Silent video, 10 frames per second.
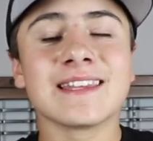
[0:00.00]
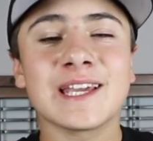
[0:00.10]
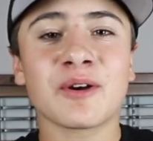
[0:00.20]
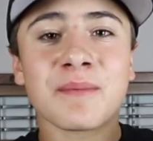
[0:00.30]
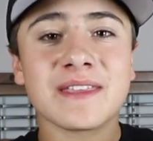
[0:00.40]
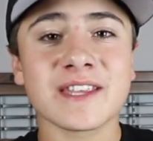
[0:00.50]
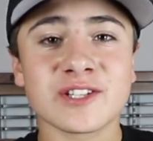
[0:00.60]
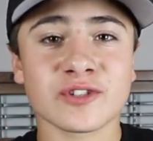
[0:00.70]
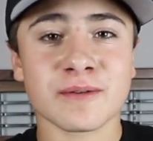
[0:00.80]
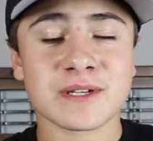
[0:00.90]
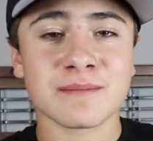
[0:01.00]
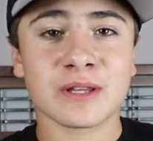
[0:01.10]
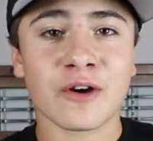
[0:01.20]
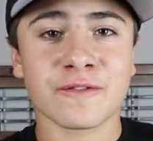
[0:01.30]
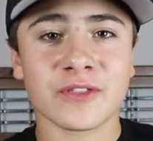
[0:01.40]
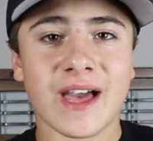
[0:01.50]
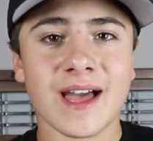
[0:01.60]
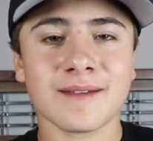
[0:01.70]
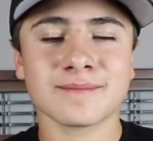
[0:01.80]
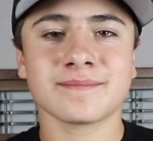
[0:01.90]
Link will be in the description below for
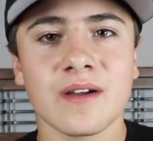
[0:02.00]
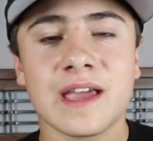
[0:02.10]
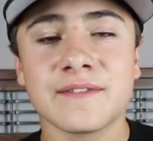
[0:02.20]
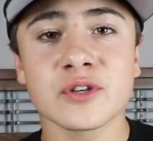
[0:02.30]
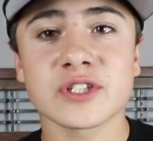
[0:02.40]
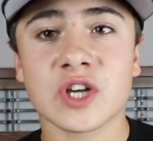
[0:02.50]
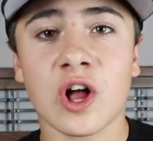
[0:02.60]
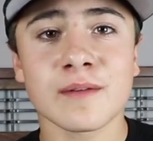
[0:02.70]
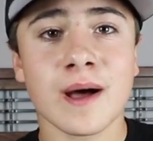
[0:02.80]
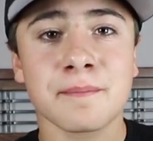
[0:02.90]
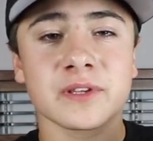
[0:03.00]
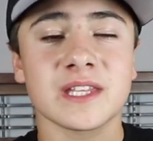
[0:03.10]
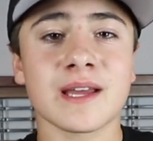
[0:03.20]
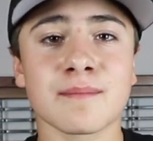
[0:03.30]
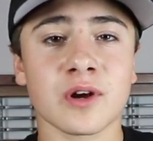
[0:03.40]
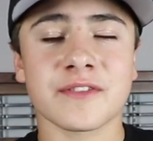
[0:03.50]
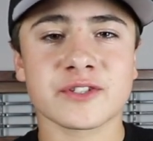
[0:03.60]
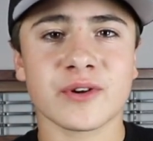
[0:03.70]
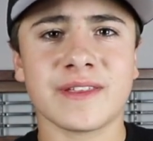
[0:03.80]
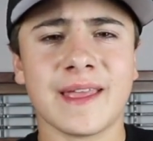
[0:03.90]
that. If you just call them up with the number on the
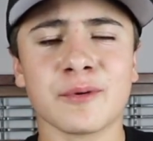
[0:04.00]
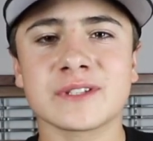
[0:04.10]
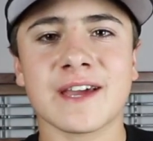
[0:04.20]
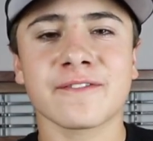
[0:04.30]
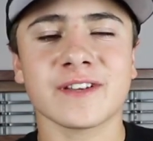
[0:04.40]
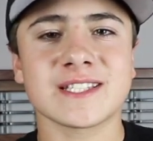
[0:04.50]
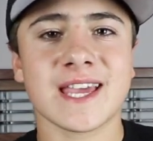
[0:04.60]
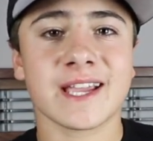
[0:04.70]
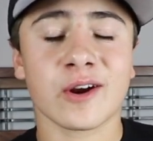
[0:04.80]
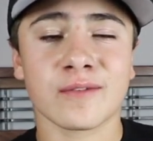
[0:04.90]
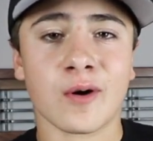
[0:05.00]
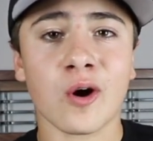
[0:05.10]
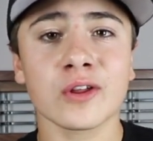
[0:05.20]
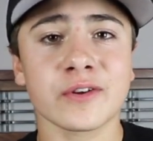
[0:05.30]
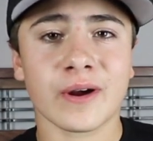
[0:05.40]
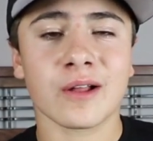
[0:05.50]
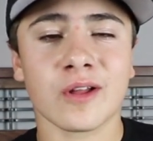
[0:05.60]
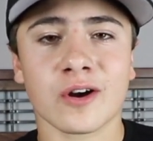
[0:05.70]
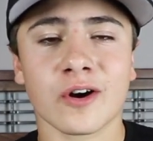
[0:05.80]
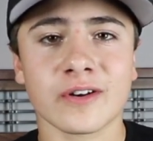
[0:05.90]
screen, they will definitely take care of all of your
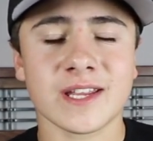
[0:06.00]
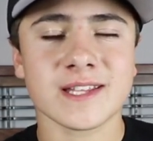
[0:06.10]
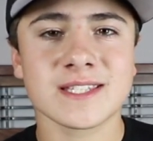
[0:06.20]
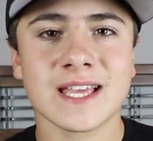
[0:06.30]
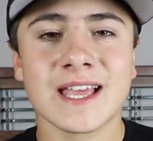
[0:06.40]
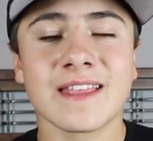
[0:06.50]
Outlaw cart needs.